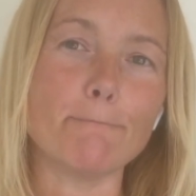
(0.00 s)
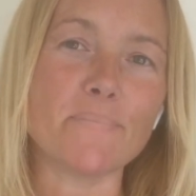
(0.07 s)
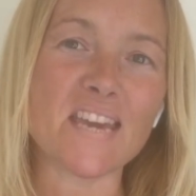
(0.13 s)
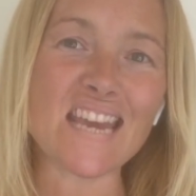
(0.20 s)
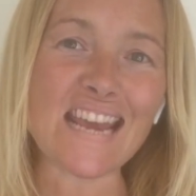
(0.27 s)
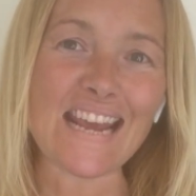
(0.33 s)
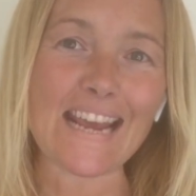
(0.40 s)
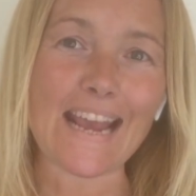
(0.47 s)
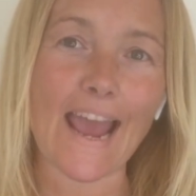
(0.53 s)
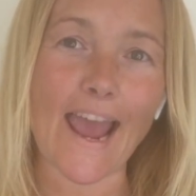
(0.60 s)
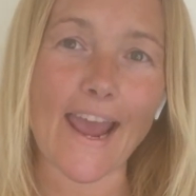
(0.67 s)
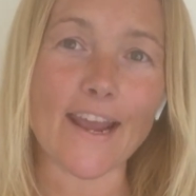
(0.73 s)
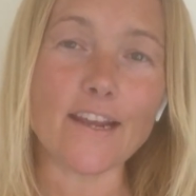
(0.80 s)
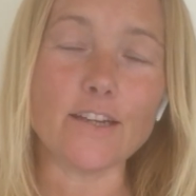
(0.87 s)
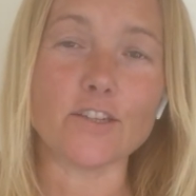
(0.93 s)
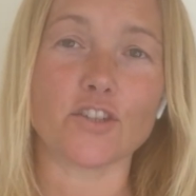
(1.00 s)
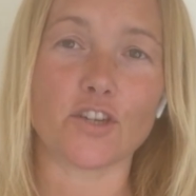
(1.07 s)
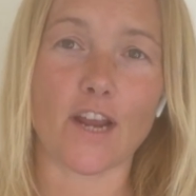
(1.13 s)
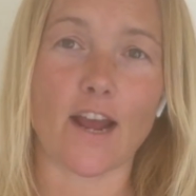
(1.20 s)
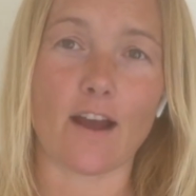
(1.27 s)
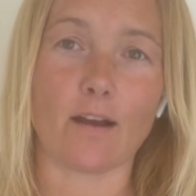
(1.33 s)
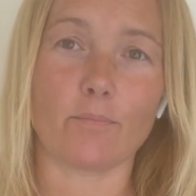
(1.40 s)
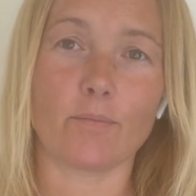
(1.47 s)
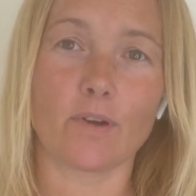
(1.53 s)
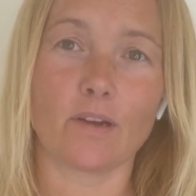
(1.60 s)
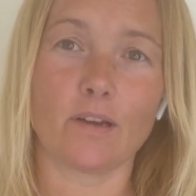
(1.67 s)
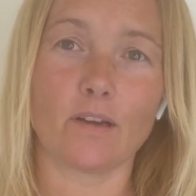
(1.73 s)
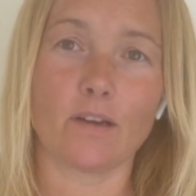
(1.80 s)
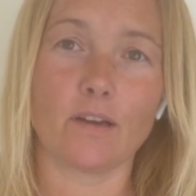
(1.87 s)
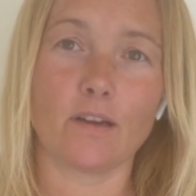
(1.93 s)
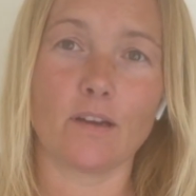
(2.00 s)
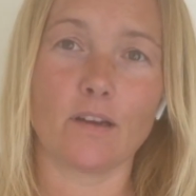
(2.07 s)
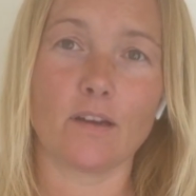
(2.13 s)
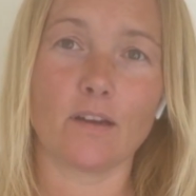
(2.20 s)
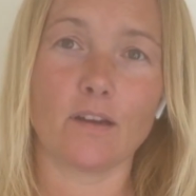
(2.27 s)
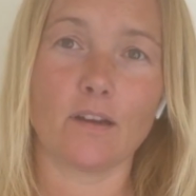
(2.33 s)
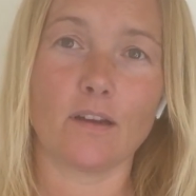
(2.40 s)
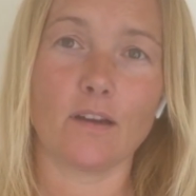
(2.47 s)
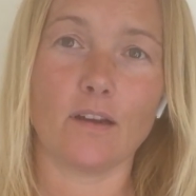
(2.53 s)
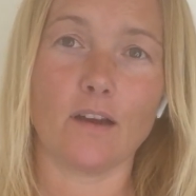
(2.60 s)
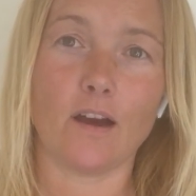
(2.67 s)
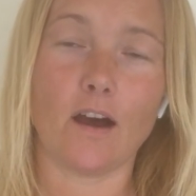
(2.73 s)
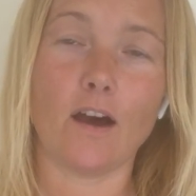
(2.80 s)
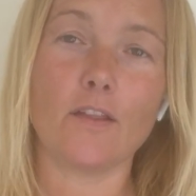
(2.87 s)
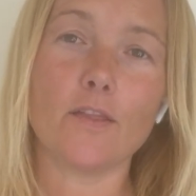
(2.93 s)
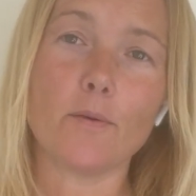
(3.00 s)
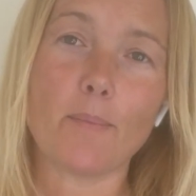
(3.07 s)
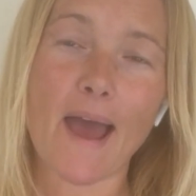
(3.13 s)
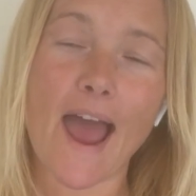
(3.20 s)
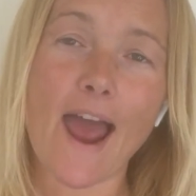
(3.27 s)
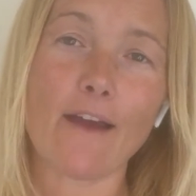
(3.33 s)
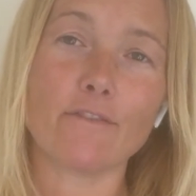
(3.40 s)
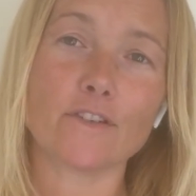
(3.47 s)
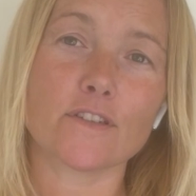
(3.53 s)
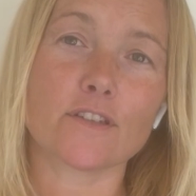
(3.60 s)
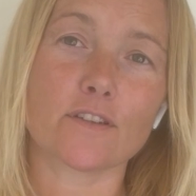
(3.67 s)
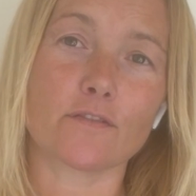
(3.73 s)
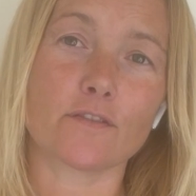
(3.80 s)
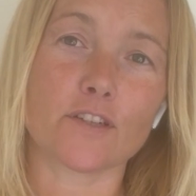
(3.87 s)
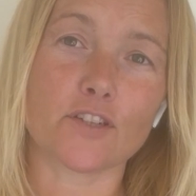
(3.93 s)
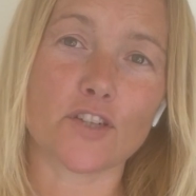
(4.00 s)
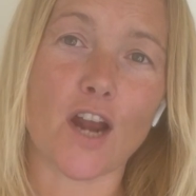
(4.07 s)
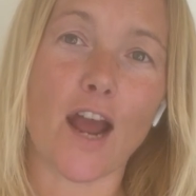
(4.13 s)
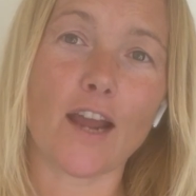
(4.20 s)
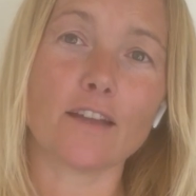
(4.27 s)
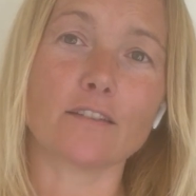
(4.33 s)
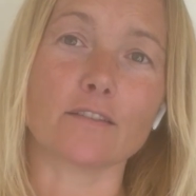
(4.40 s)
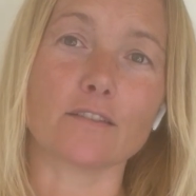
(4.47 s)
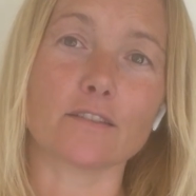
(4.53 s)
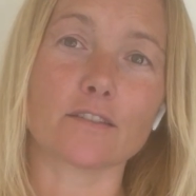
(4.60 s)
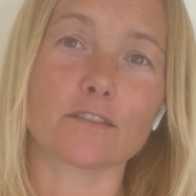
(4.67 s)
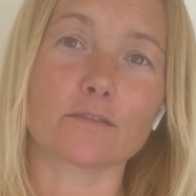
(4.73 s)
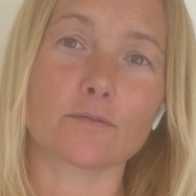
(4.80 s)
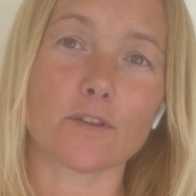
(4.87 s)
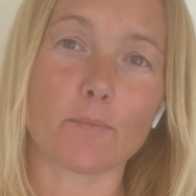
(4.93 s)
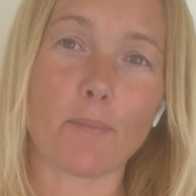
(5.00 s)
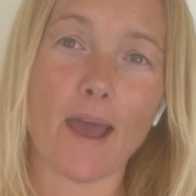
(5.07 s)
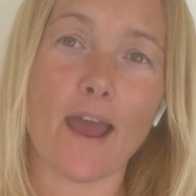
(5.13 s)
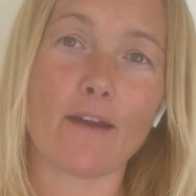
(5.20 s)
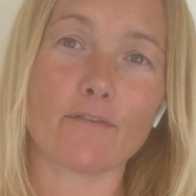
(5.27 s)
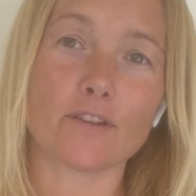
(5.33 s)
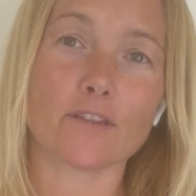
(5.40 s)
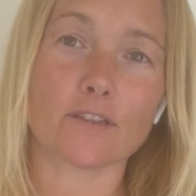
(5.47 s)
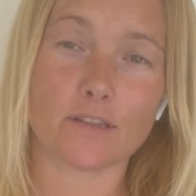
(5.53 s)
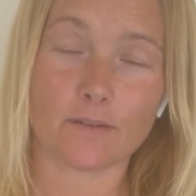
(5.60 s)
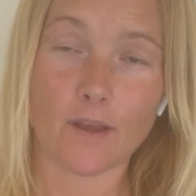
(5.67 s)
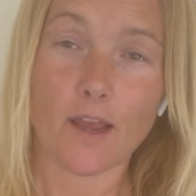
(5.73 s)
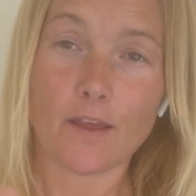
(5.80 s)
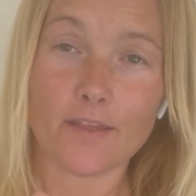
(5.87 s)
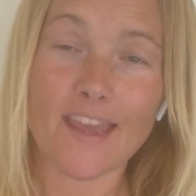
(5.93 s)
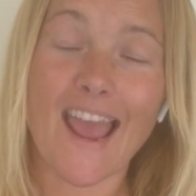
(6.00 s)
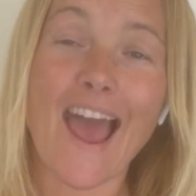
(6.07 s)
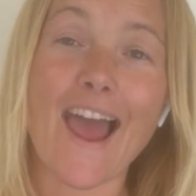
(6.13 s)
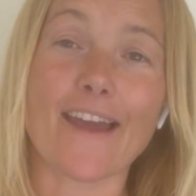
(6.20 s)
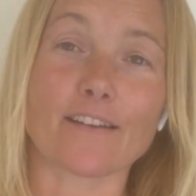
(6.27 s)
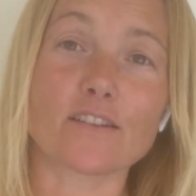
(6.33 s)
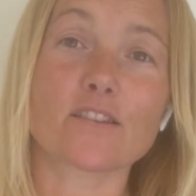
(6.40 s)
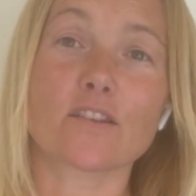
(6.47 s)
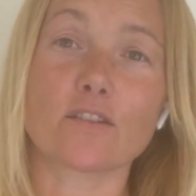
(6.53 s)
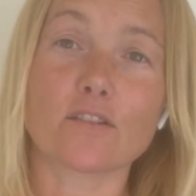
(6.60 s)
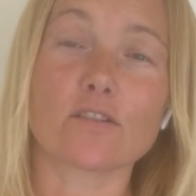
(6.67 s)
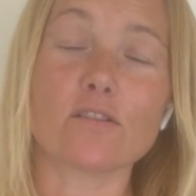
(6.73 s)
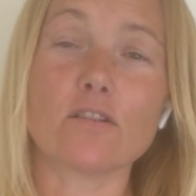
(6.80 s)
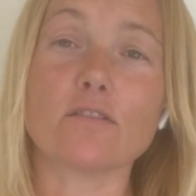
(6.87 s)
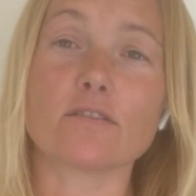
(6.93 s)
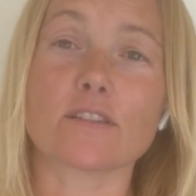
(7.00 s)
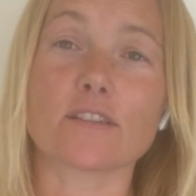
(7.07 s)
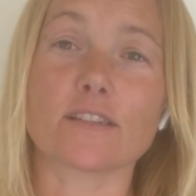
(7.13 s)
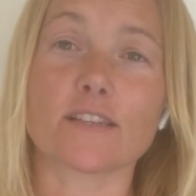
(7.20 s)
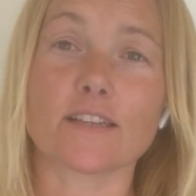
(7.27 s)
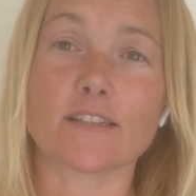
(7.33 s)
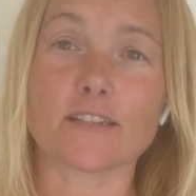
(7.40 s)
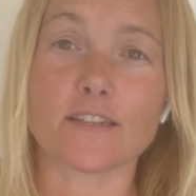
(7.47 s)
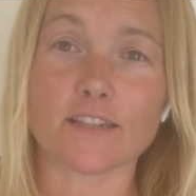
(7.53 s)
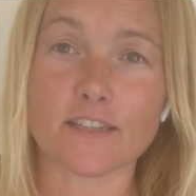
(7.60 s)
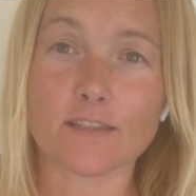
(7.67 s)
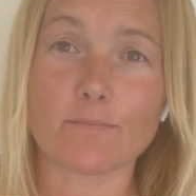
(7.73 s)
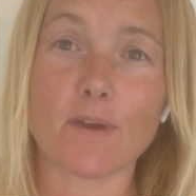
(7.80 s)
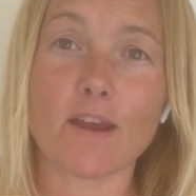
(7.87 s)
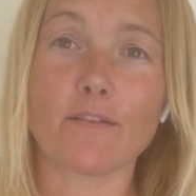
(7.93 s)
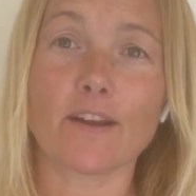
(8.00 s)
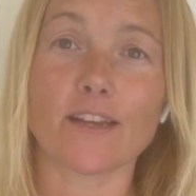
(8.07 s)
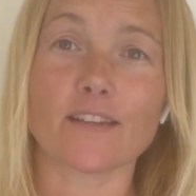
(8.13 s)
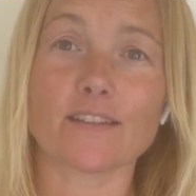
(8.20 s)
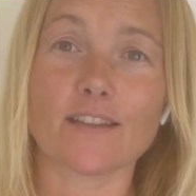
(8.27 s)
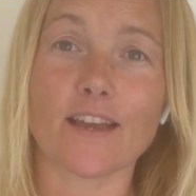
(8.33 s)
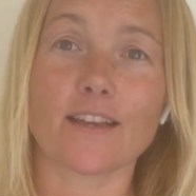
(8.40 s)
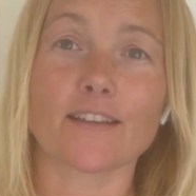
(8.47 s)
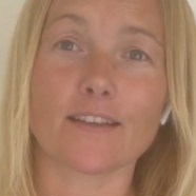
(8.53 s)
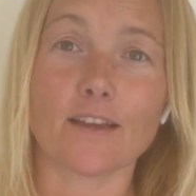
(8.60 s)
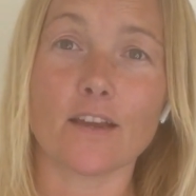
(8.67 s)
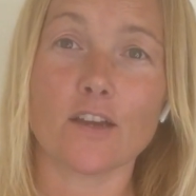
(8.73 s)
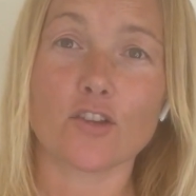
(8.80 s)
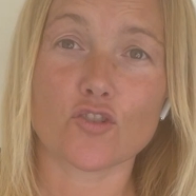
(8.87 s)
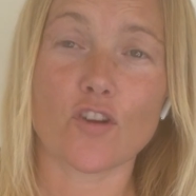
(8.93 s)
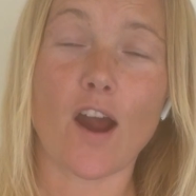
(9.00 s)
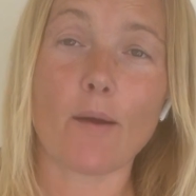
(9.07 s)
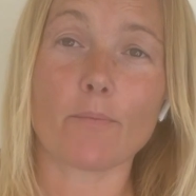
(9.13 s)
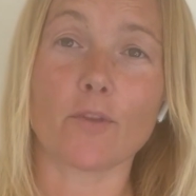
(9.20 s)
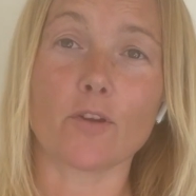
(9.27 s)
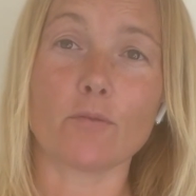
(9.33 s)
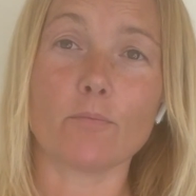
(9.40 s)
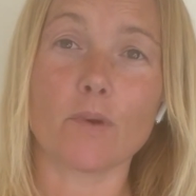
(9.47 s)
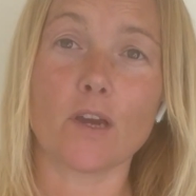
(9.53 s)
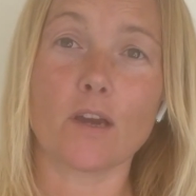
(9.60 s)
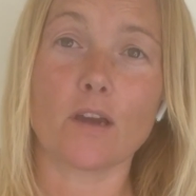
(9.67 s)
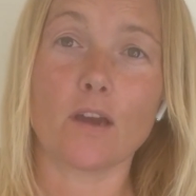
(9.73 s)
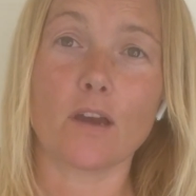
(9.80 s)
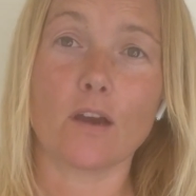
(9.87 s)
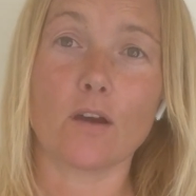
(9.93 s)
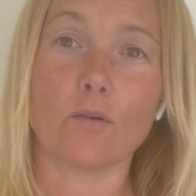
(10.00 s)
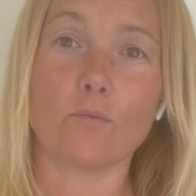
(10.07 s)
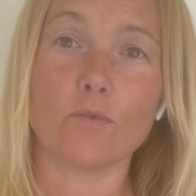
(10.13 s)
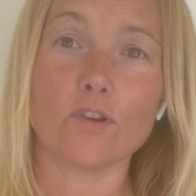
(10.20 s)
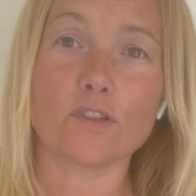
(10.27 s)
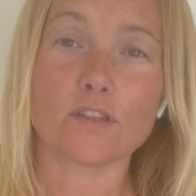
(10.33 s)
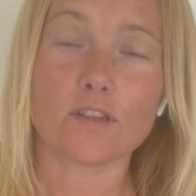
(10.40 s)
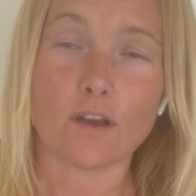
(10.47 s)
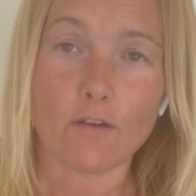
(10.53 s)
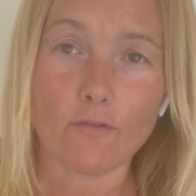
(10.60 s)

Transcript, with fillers: big age gap. And the parent of the child, the parents, the ex that the narcissist is smearing, saying trap them, was